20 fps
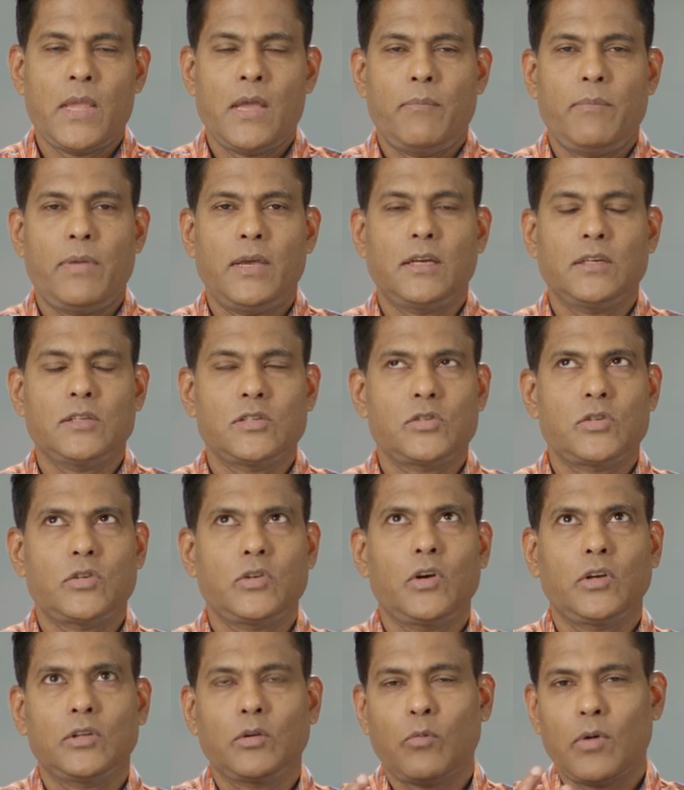because
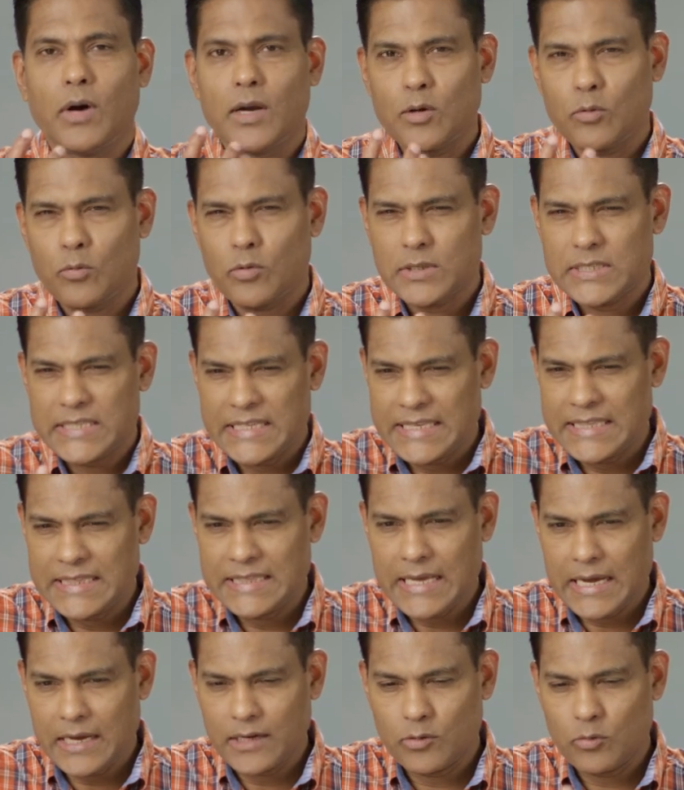you're the one who was in
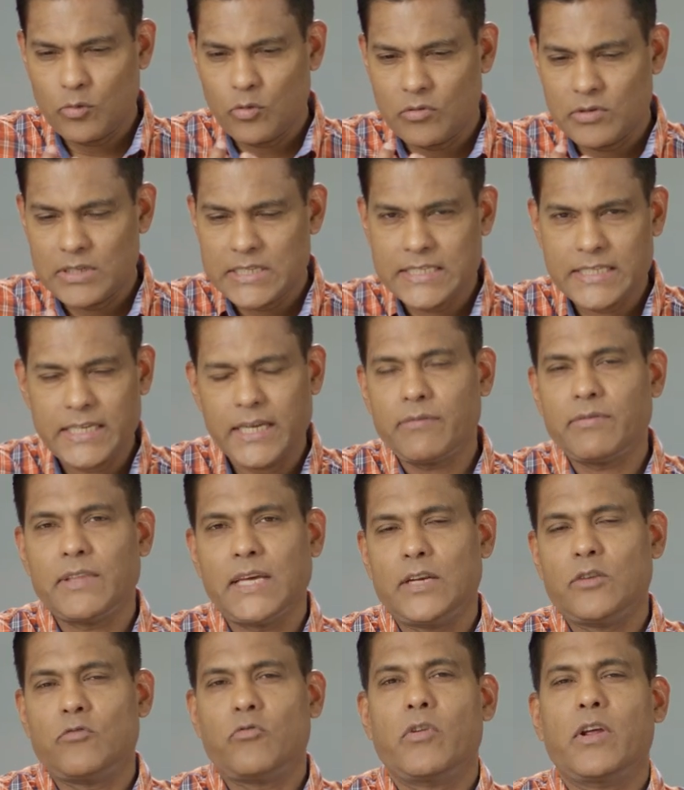that, who received
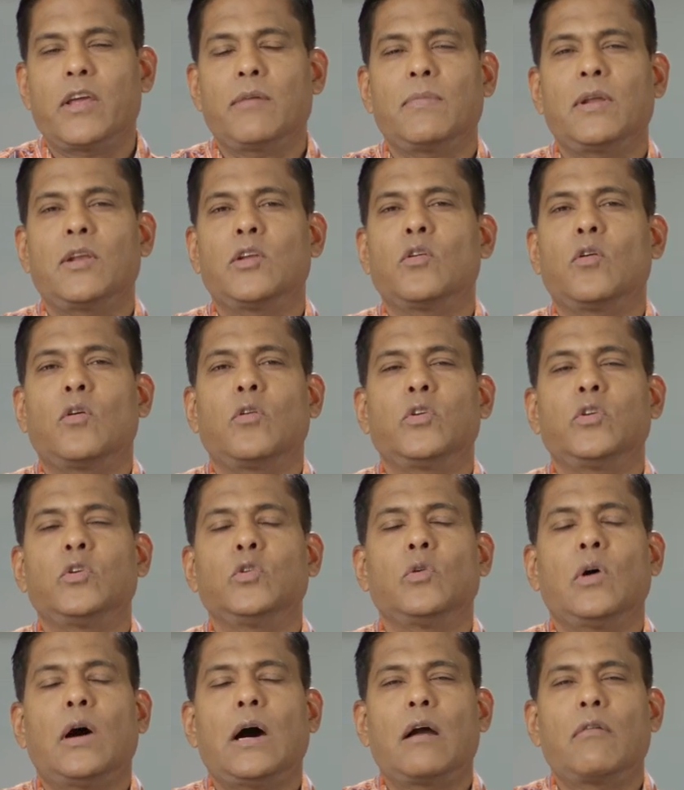that dream, and you
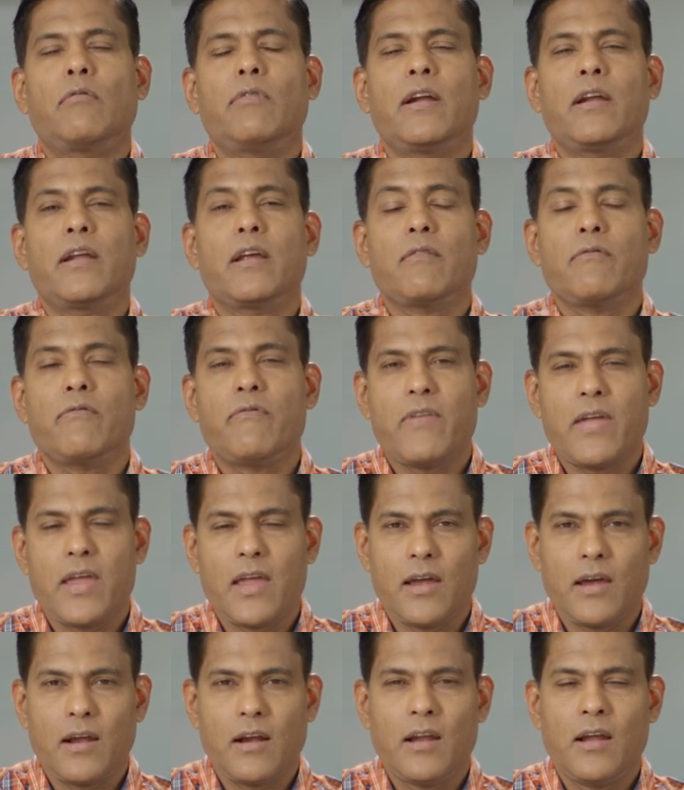you are very
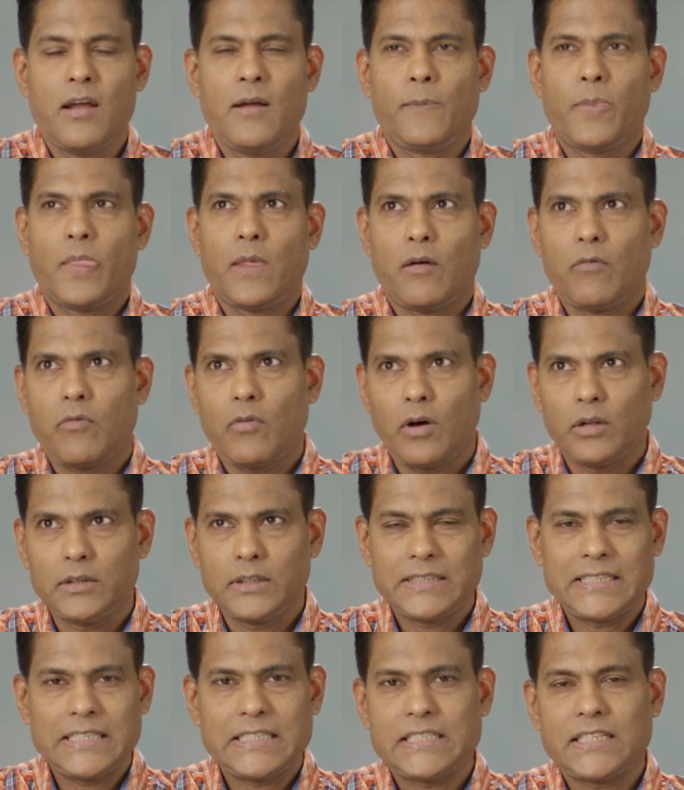aware of all the
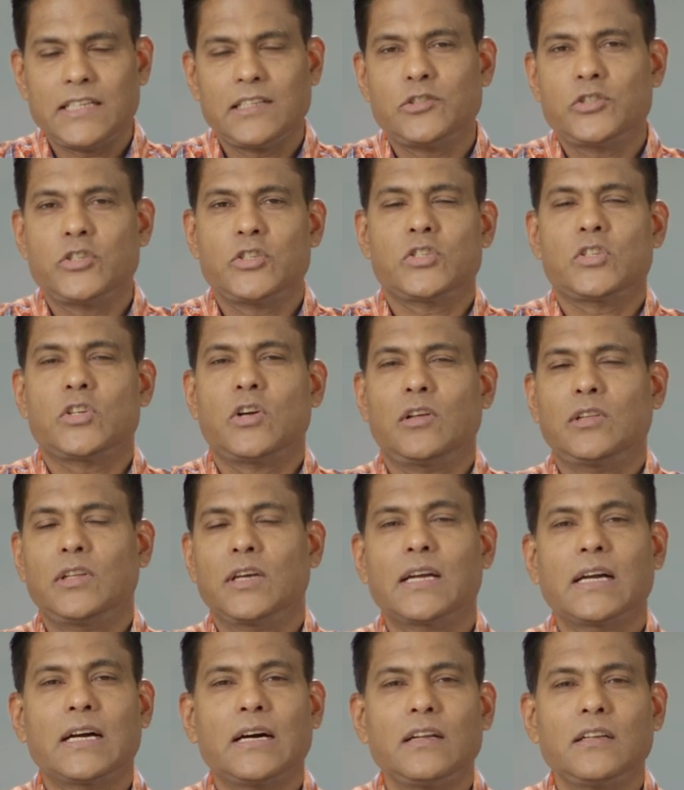details you saw, the
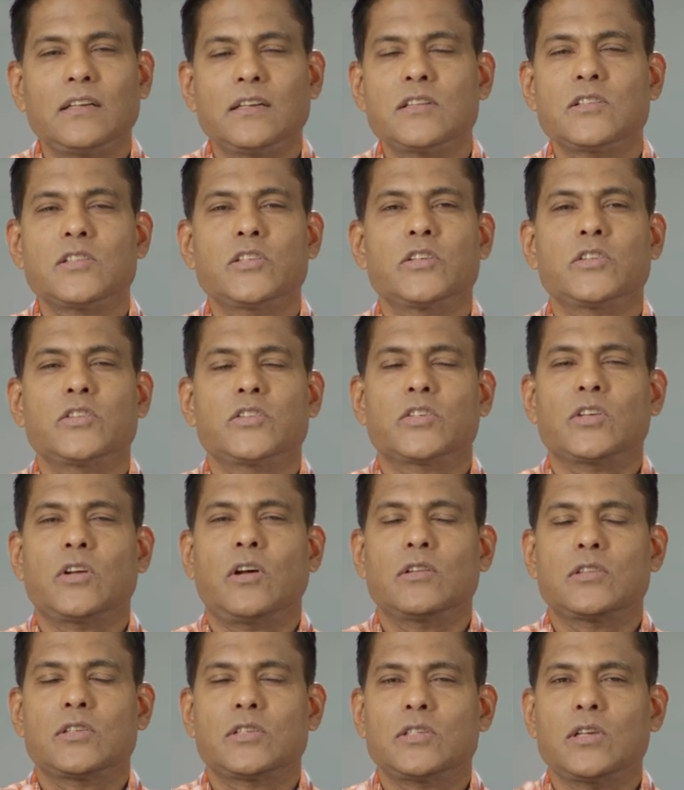colors you
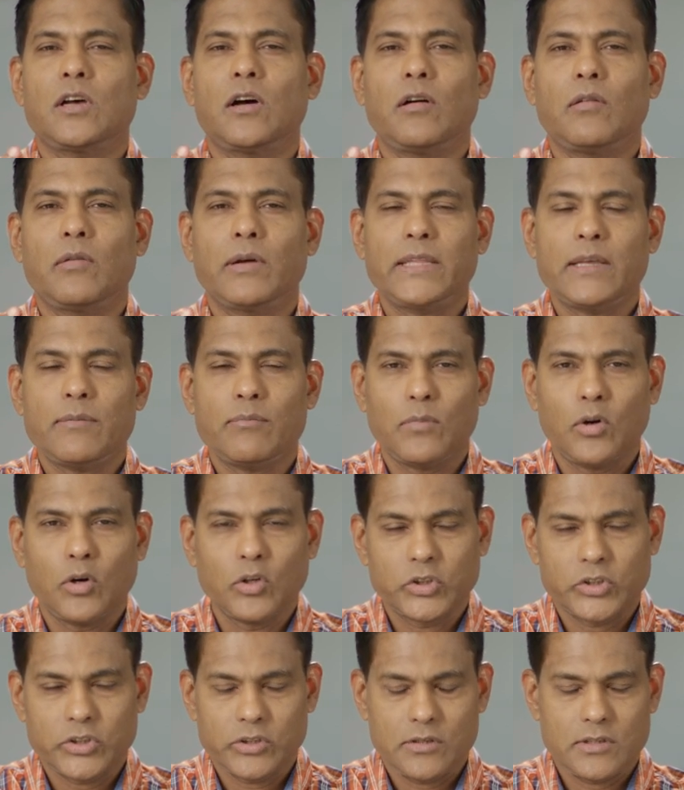saw, and the
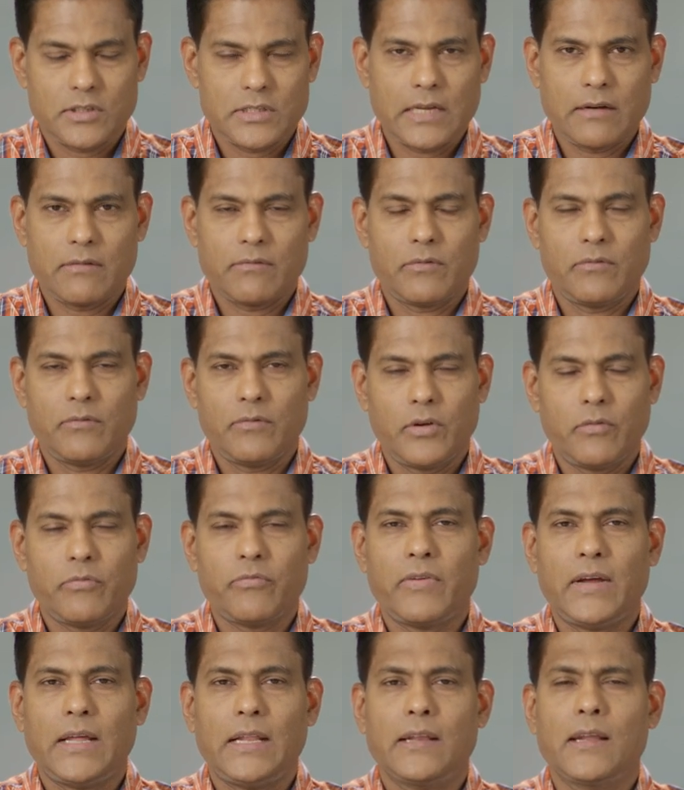emotions that you
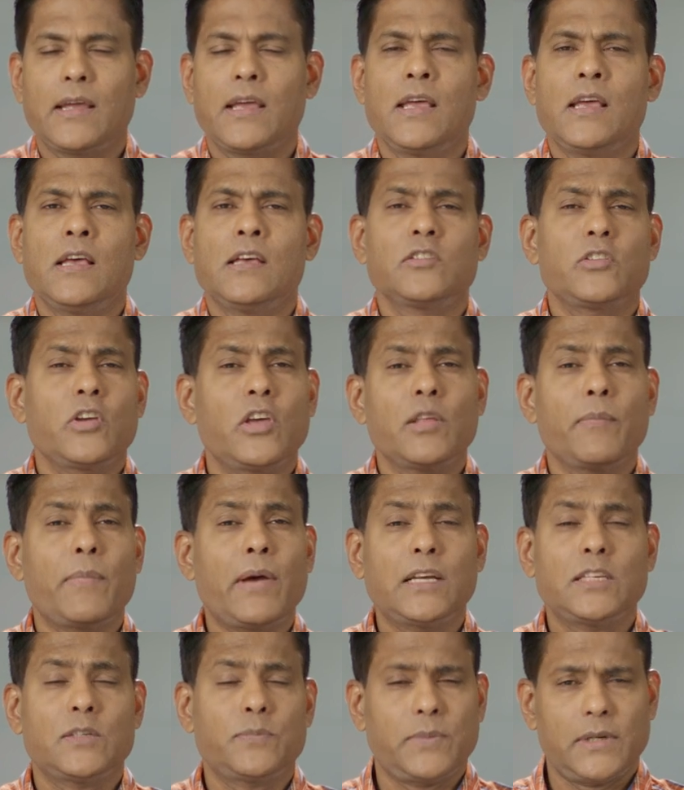felt. So you're the
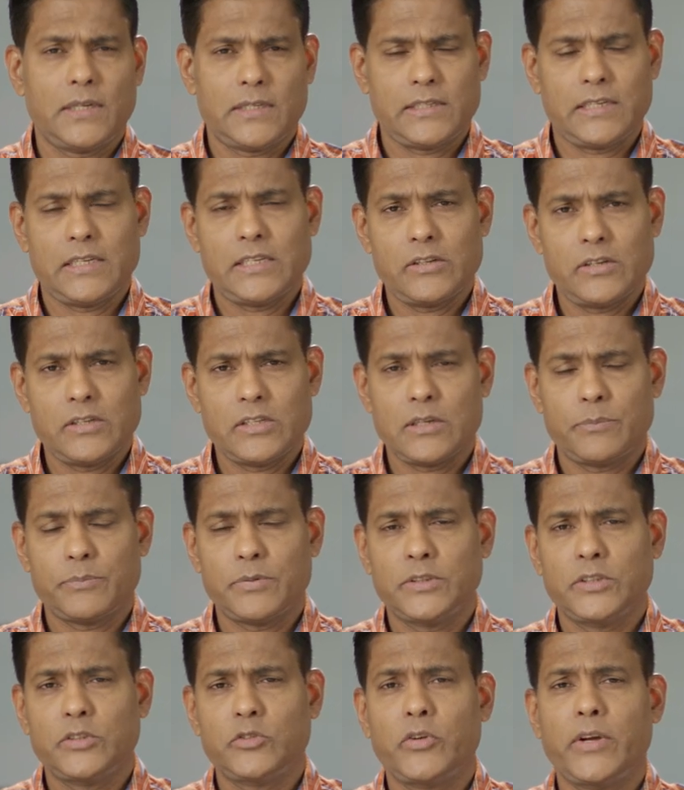best person to
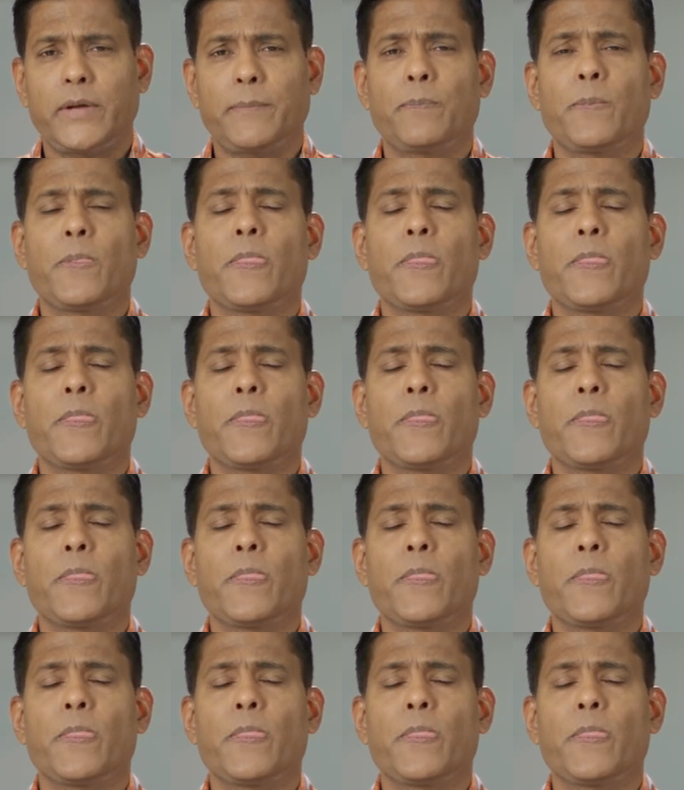interpret the dream.